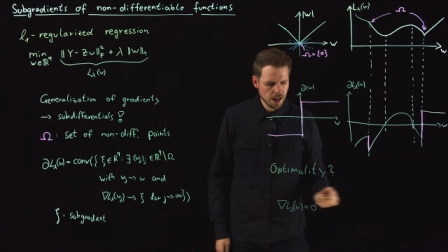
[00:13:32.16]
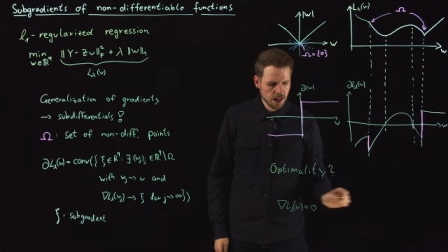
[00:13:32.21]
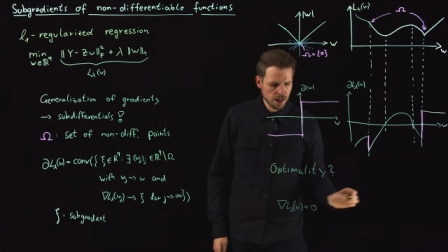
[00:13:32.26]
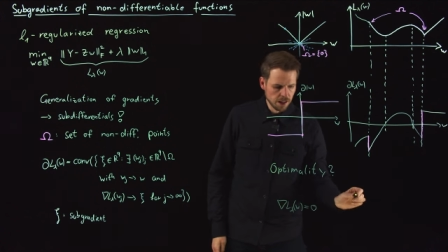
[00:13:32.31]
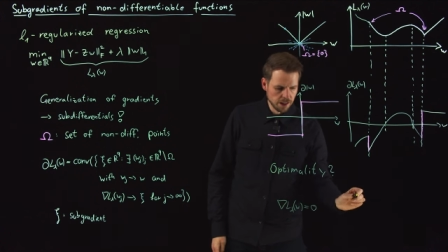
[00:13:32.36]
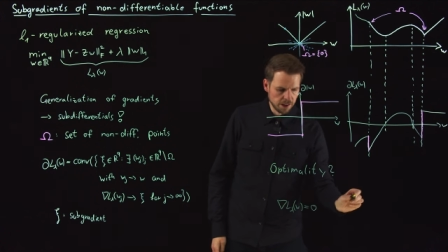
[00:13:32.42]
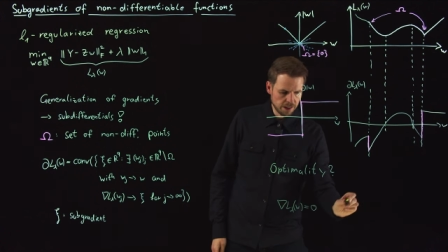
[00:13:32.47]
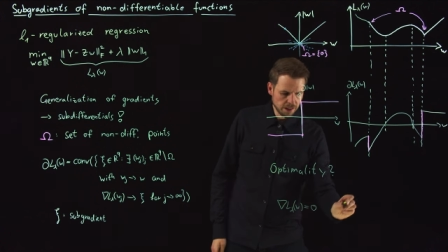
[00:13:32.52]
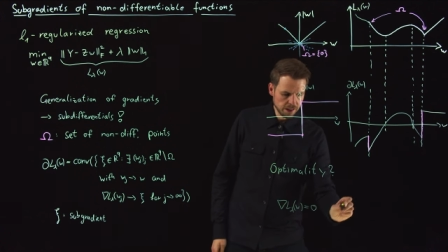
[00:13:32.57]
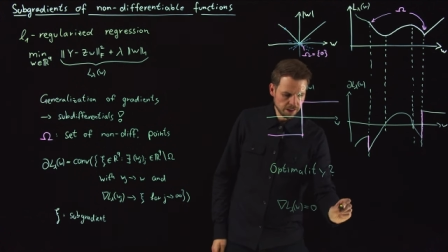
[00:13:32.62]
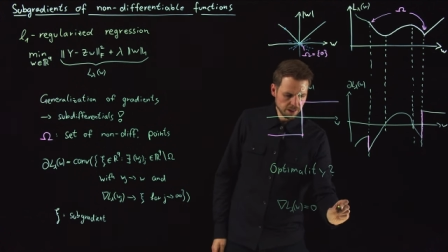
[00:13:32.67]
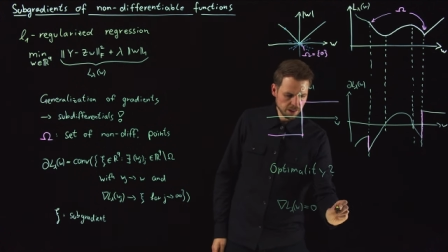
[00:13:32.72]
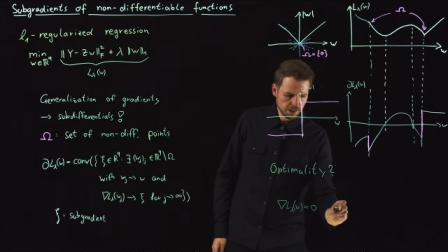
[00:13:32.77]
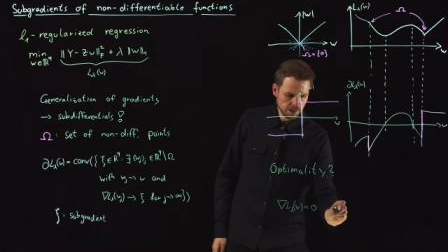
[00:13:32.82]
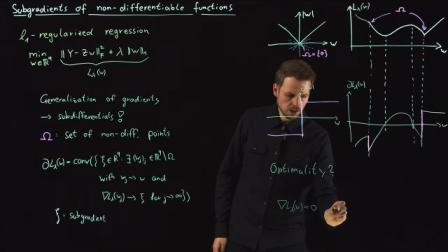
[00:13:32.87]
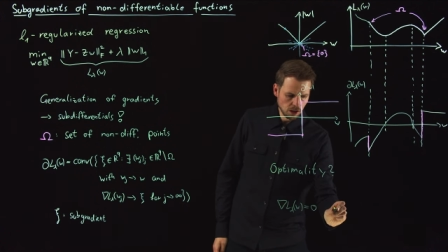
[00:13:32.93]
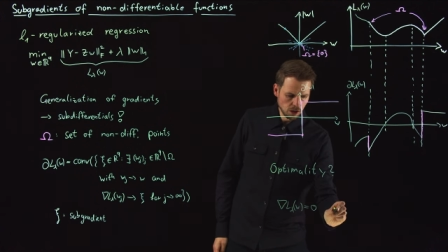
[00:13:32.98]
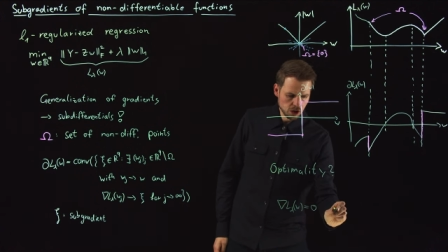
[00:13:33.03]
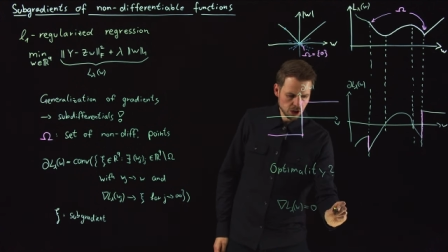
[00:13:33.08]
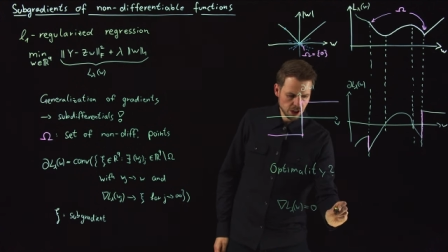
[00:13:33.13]
This is
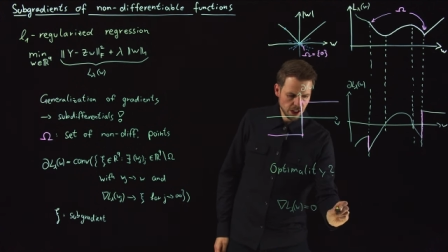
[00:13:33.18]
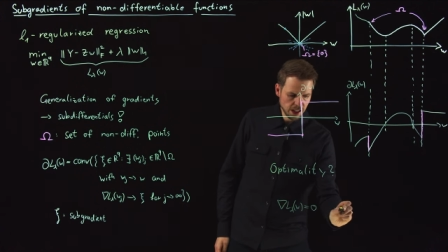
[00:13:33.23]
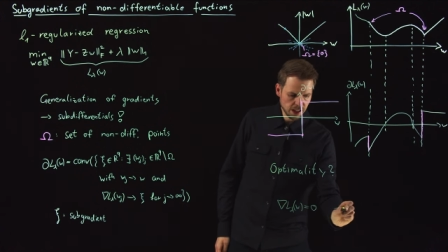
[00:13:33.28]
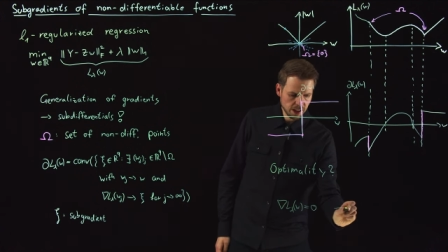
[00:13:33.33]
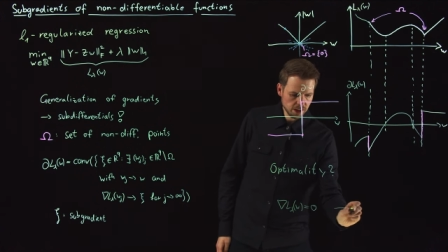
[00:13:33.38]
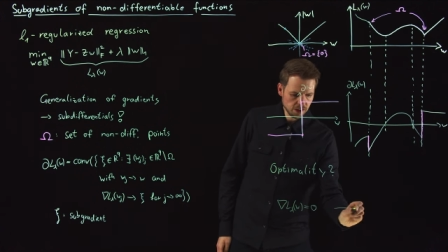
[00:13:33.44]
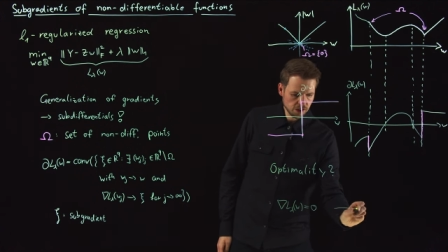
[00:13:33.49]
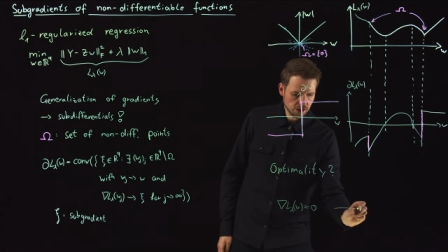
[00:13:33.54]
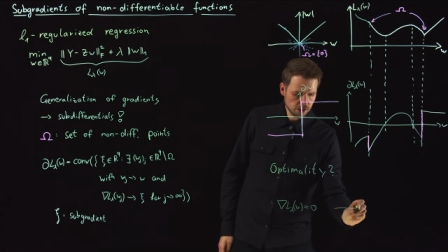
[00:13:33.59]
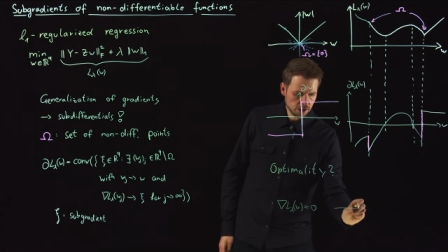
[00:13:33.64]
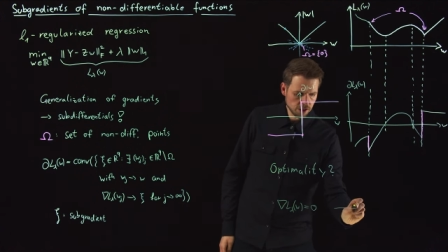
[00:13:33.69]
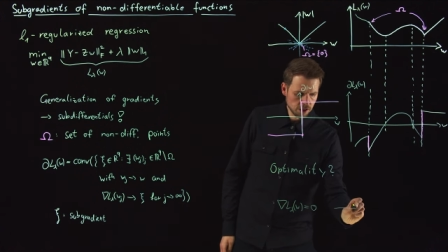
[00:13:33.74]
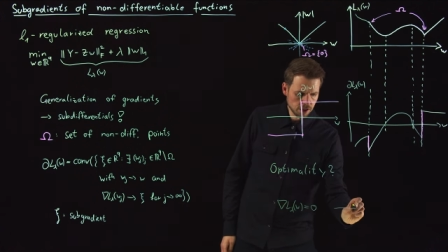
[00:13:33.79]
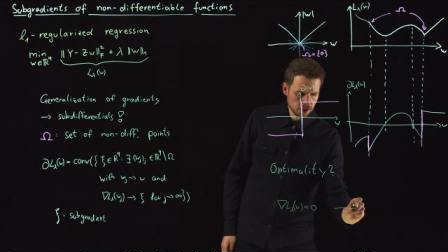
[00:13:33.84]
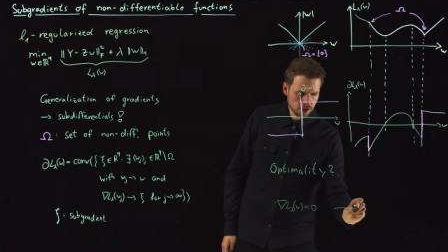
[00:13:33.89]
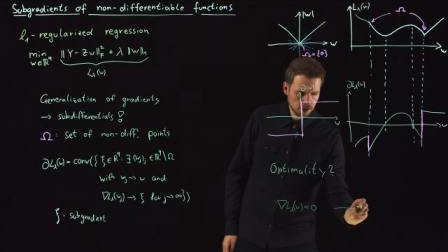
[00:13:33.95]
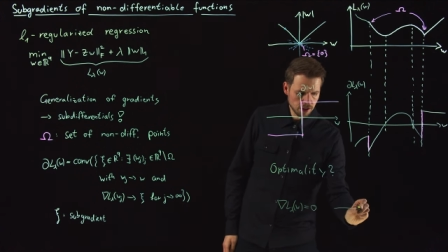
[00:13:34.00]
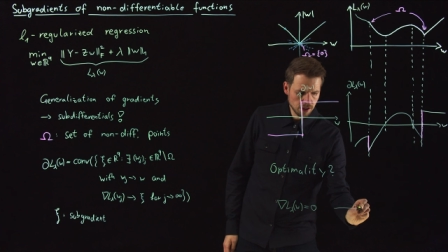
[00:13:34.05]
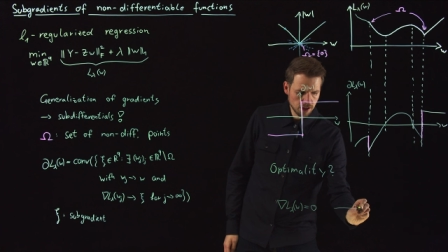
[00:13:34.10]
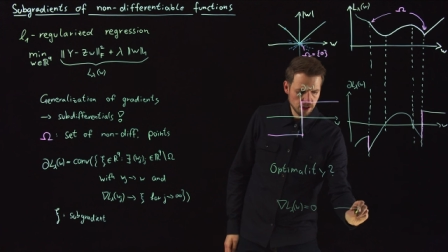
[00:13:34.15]
now changed
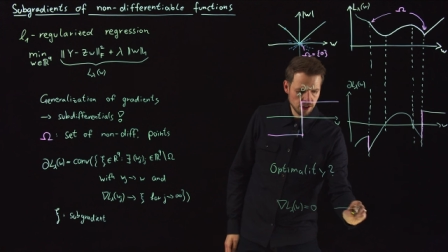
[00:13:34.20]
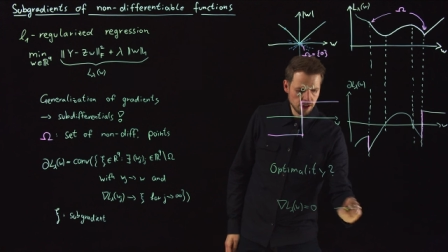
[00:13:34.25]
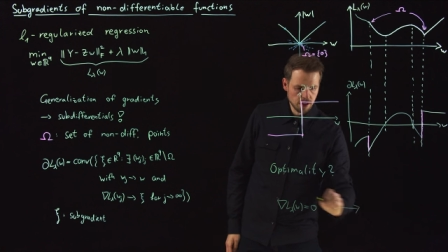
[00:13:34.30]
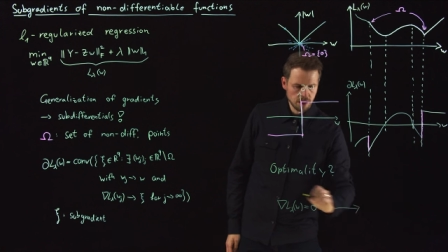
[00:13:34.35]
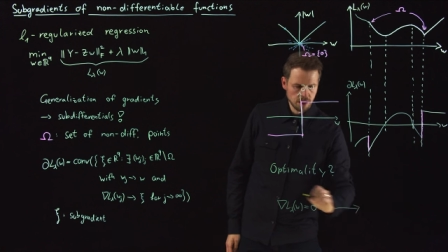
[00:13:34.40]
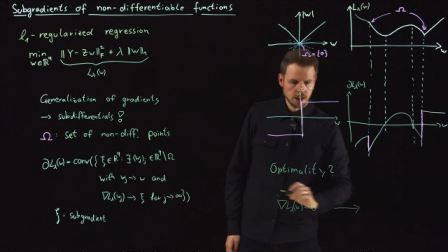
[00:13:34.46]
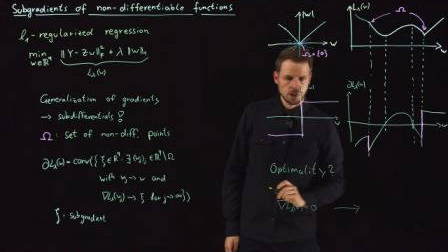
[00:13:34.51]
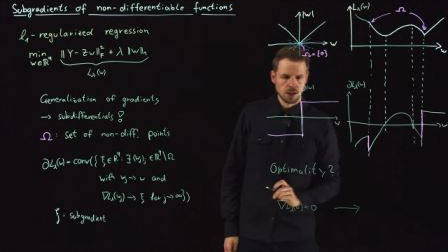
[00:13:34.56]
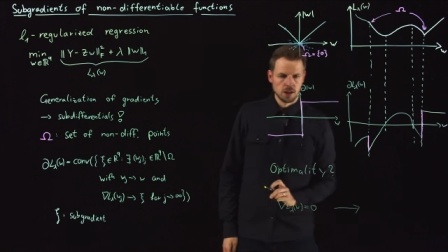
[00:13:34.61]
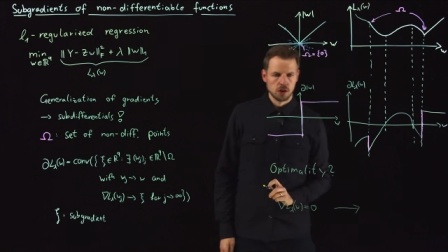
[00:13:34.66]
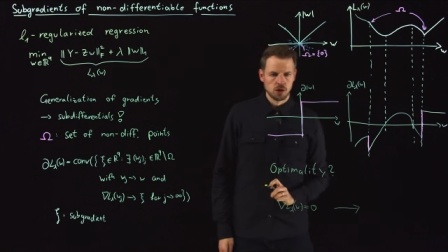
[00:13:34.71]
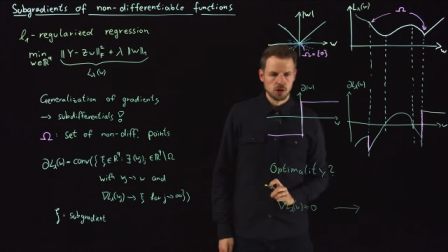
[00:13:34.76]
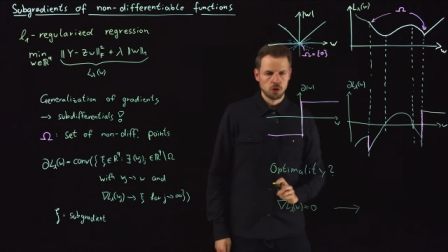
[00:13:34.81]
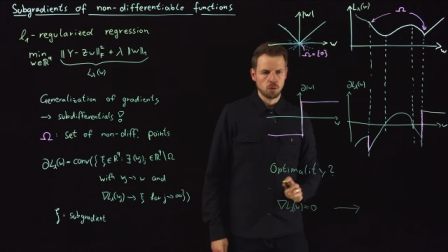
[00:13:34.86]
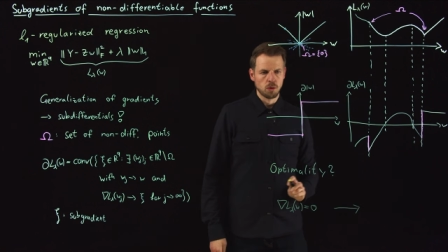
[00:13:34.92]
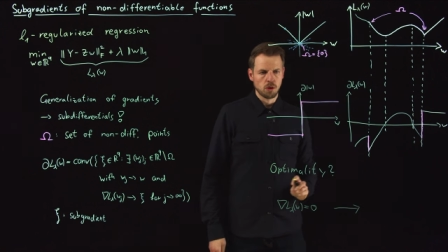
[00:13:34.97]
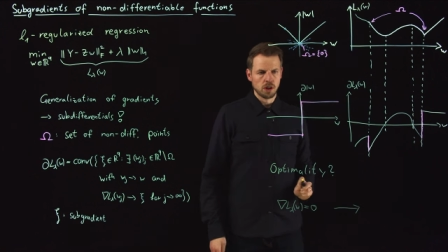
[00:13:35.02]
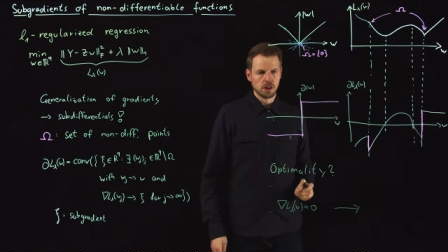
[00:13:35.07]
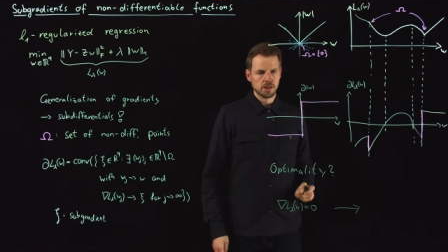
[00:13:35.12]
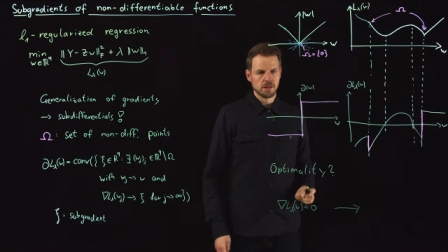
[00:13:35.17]

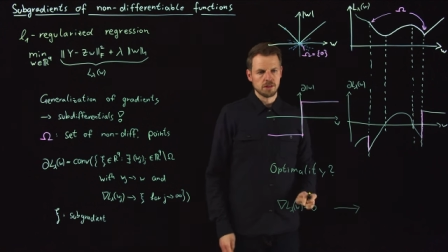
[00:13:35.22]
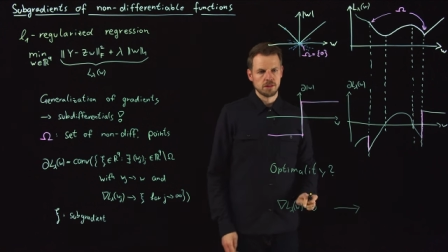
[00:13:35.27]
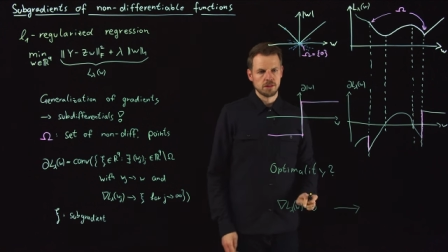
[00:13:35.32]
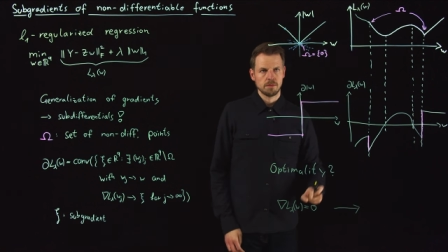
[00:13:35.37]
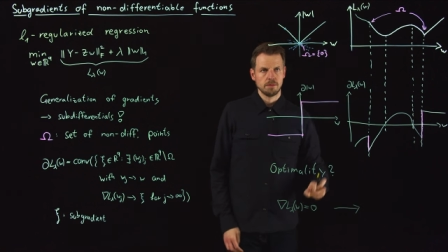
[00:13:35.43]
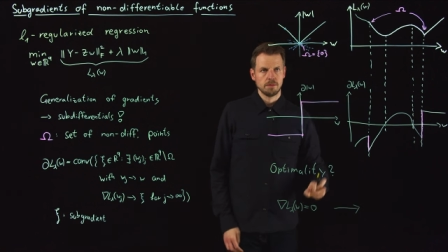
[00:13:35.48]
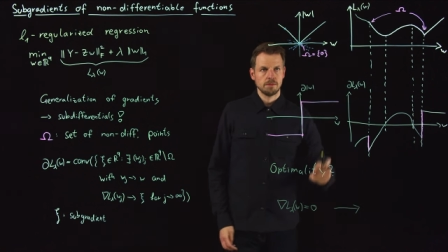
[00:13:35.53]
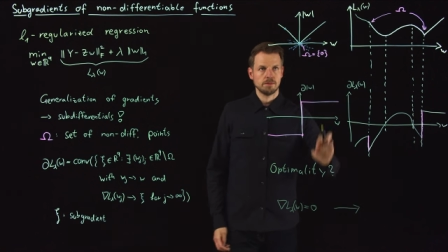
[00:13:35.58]
towards